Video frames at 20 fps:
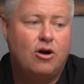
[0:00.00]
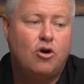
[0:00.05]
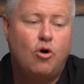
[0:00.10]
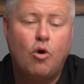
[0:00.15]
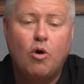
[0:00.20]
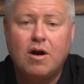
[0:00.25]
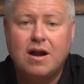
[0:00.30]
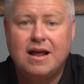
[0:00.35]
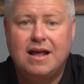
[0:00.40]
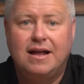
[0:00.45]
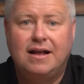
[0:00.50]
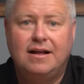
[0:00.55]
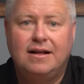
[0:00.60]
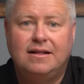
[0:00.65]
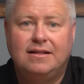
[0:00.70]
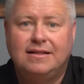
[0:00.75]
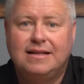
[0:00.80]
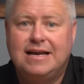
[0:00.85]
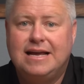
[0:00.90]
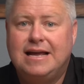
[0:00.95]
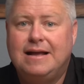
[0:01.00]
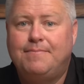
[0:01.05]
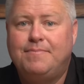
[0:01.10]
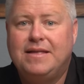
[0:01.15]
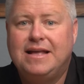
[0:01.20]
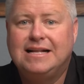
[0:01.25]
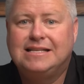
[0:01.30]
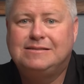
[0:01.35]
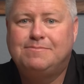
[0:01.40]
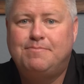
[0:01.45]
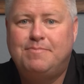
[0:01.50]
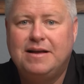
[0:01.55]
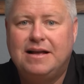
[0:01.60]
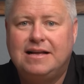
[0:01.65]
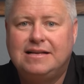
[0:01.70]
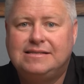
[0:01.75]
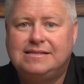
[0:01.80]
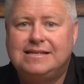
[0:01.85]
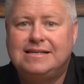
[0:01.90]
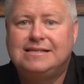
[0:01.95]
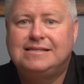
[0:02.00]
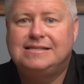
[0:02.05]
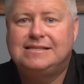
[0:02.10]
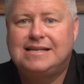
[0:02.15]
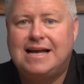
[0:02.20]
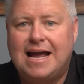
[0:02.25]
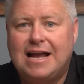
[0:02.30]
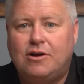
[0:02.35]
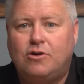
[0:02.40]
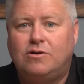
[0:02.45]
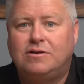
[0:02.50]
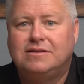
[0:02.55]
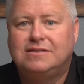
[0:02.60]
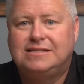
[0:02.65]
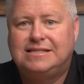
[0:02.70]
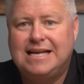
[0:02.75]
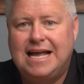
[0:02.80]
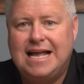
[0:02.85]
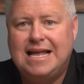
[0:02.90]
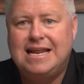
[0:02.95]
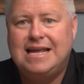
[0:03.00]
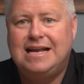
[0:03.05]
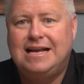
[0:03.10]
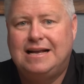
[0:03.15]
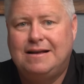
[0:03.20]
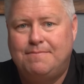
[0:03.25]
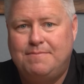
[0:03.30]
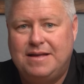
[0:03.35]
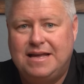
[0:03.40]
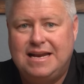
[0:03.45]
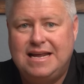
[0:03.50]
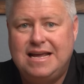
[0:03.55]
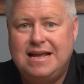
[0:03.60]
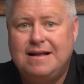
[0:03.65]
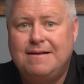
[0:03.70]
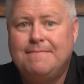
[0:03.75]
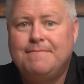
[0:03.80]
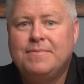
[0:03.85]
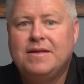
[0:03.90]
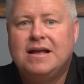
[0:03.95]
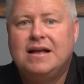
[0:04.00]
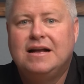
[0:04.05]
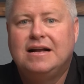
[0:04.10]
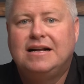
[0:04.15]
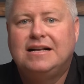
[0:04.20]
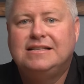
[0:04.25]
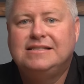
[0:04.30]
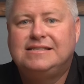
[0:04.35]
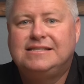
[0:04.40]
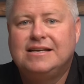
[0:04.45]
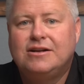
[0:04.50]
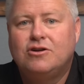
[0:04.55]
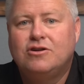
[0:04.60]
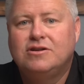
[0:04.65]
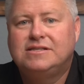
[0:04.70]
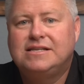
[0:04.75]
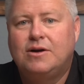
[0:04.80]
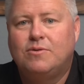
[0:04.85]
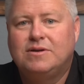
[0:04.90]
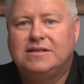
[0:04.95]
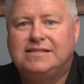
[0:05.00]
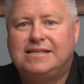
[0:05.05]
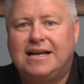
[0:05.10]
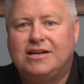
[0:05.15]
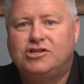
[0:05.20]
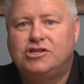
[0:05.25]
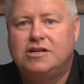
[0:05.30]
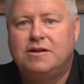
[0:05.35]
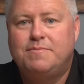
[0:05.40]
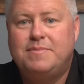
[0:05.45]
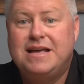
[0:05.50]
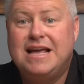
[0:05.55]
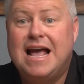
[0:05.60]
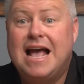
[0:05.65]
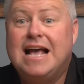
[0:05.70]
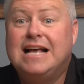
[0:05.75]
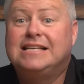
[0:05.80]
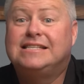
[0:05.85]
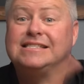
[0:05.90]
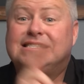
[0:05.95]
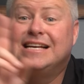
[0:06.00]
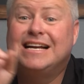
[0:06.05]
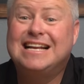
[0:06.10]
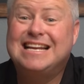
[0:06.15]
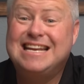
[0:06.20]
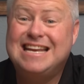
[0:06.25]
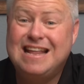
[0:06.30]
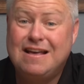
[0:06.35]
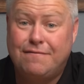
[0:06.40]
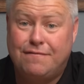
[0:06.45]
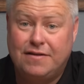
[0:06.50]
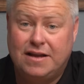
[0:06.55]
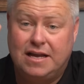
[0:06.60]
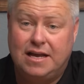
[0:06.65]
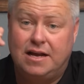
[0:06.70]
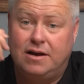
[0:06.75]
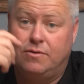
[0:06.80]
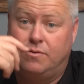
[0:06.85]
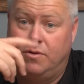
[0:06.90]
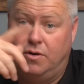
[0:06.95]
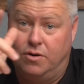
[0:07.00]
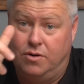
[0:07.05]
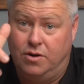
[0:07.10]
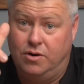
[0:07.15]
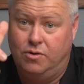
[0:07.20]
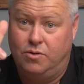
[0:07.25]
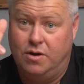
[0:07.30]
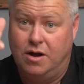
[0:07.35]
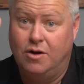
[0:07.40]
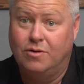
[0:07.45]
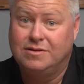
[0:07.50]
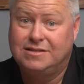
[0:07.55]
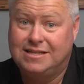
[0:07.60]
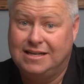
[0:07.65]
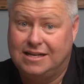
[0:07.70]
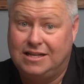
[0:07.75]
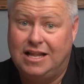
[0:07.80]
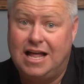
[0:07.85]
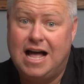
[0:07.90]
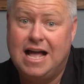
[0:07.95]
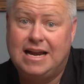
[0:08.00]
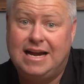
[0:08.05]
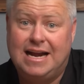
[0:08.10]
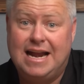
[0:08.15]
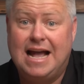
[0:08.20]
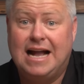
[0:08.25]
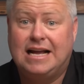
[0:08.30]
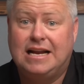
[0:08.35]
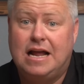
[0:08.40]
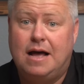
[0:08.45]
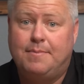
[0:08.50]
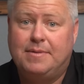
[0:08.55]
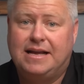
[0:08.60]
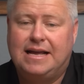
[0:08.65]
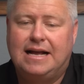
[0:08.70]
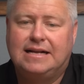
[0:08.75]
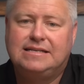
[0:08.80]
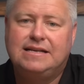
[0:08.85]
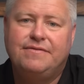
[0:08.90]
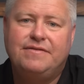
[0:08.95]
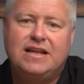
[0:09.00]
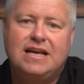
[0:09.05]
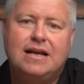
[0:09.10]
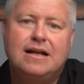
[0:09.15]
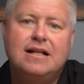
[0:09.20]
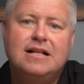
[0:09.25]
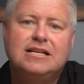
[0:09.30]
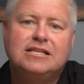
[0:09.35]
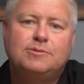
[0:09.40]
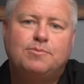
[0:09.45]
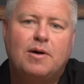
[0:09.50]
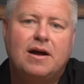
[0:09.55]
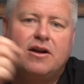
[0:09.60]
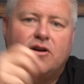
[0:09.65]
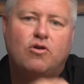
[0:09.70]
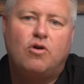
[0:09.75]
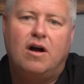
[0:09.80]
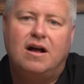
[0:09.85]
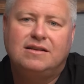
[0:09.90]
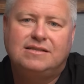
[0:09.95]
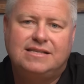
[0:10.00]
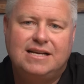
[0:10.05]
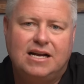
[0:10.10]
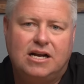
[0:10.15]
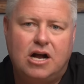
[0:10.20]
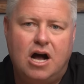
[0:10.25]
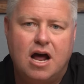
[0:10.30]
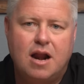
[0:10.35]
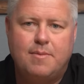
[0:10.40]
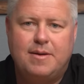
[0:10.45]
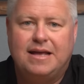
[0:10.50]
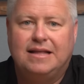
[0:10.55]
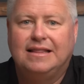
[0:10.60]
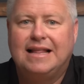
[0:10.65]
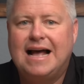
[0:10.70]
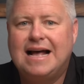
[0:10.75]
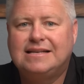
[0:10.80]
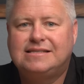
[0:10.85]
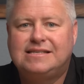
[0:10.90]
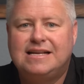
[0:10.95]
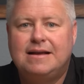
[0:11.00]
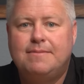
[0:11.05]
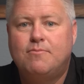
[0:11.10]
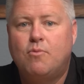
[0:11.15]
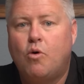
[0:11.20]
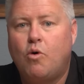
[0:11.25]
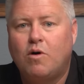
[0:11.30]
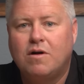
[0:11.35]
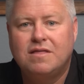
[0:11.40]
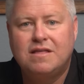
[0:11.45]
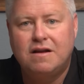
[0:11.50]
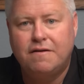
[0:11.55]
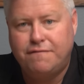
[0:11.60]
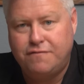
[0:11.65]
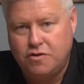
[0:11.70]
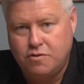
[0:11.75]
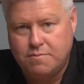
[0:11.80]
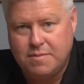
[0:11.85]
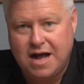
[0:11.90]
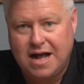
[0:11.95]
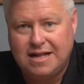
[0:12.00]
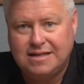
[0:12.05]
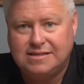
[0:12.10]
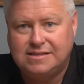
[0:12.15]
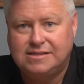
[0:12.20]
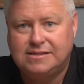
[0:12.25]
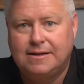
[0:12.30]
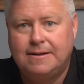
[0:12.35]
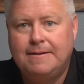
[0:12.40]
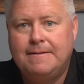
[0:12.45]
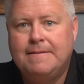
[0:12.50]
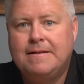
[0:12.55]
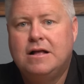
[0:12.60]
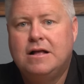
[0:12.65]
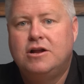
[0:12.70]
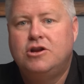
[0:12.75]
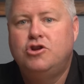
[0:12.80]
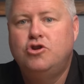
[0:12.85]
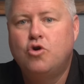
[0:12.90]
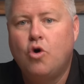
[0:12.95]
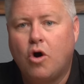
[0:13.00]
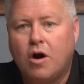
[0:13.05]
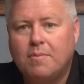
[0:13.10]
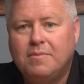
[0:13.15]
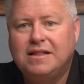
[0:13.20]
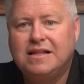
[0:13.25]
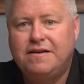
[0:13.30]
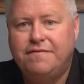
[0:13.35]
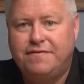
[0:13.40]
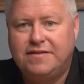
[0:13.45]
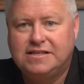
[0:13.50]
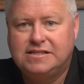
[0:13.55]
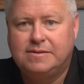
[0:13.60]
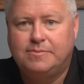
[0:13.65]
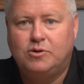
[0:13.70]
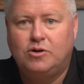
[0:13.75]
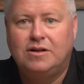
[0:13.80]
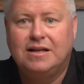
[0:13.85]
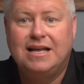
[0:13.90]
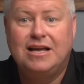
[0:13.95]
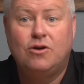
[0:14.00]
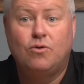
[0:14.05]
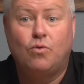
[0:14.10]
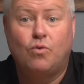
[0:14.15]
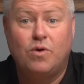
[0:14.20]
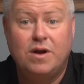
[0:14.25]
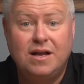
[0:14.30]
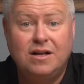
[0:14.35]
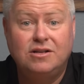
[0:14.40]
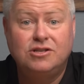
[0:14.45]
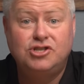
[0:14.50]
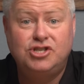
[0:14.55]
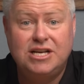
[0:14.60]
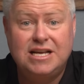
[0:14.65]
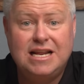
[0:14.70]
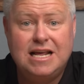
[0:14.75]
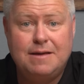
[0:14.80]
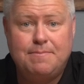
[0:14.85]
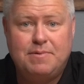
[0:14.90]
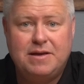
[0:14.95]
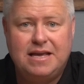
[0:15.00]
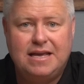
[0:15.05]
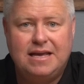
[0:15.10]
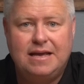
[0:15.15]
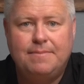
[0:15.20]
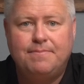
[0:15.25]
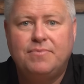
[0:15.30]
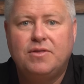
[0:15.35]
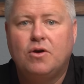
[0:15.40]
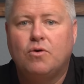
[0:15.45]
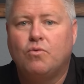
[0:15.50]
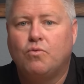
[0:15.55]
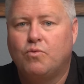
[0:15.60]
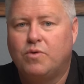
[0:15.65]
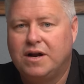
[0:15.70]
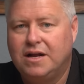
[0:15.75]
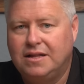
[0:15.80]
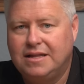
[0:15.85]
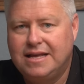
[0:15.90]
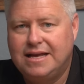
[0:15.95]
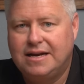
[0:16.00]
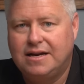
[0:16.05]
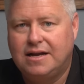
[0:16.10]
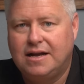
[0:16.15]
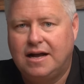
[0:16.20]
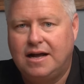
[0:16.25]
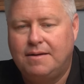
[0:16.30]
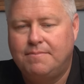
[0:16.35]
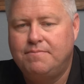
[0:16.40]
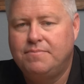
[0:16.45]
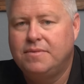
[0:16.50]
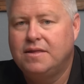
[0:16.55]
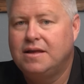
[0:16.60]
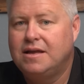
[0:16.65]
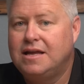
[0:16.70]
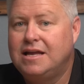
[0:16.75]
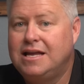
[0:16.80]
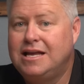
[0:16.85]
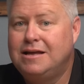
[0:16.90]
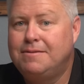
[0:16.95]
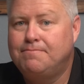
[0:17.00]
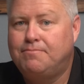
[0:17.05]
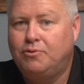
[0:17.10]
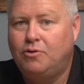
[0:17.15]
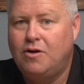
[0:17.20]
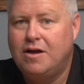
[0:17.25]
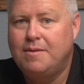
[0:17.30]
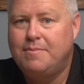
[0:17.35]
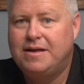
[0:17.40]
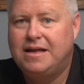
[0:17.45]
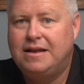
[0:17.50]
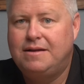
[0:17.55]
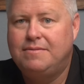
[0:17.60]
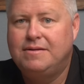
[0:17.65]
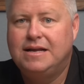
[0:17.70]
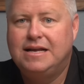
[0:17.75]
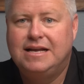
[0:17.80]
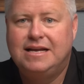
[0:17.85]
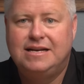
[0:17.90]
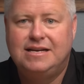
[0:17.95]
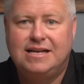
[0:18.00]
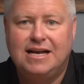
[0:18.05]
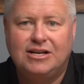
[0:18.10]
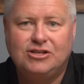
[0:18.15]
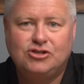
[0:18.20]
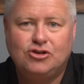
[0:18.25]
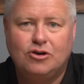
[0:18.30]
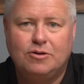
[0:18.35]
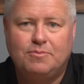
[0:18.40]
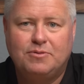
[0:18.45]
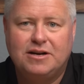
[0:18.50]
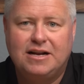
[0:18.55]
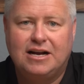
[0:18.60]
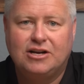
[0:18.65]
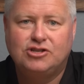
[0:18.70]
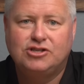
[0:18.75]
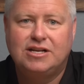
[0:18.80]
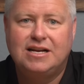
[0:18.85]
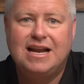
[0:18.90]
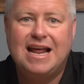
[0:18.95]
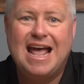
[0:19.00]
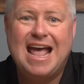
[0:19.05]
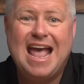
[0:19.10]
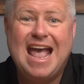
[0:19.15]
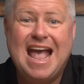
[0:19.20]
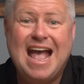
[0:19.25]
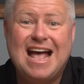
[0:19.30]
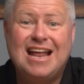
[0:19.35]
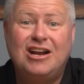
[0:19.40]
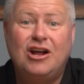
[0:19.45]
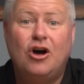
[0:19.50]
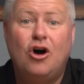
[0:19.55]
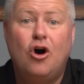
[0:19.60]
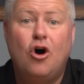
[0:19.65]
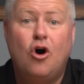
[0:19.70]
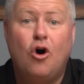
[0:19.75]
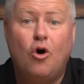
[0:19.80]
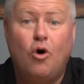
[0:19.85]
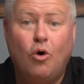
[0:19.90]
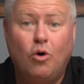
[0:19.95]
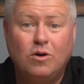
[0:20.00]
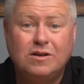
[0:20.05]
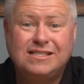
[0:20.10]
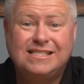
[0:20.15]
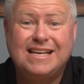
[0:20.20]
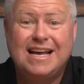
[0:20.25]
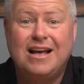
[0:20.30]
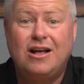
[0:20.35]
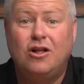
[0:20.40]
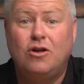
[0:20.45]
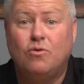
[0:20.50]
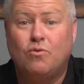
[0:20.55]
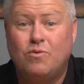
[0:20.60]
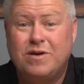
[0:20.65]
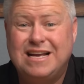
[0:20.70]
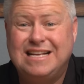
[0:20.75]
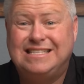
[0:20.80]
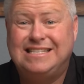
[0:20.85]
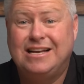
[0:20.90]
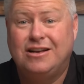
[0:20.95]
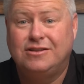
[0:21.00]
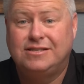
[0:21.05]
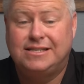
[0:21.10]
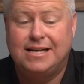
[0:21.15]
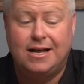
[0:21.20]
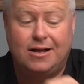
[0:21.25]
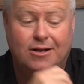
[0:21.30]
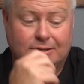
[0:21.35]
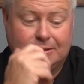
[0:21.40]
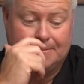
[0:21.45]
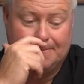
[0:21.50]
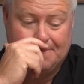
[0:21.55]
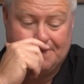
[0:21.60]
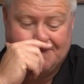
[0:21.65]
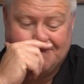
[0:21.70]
accordingly, its business cycle dating committee considers a recession to be a significant, quote unquote, decline in economic activity spread across the economy, lasting more than a few months, normally visible in real GDP, real income, employment, industrial production, and wholesale retail sales.